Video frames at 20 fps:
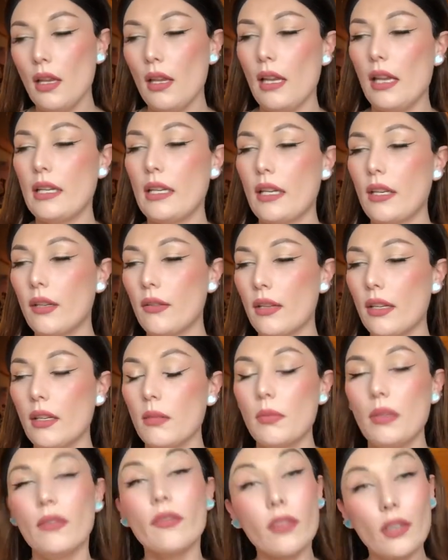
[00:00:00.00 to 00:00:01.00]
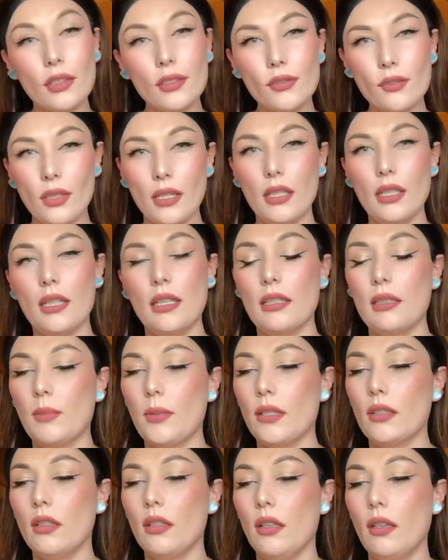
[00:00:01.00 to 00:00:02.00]
And I know that can be frustrating,
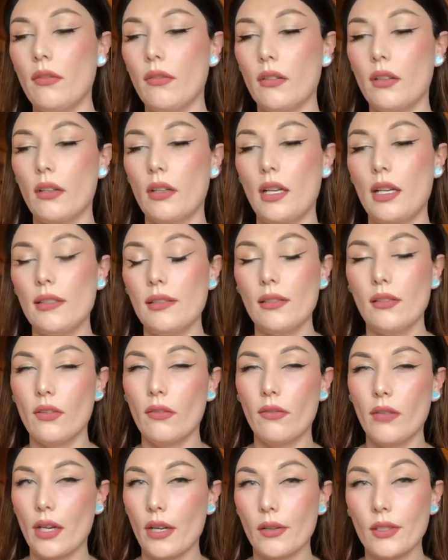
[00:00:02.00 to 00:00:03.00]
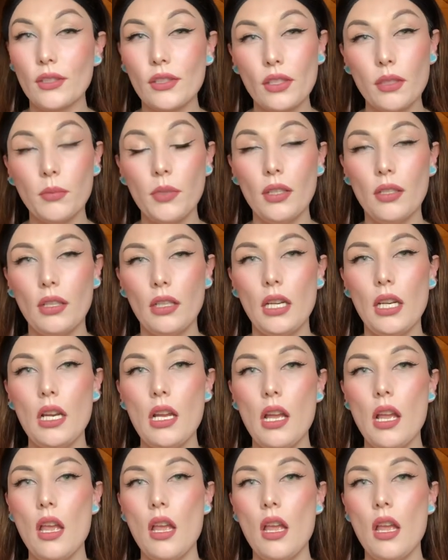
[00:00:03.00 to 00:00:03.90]
especially for us in the fragrance community.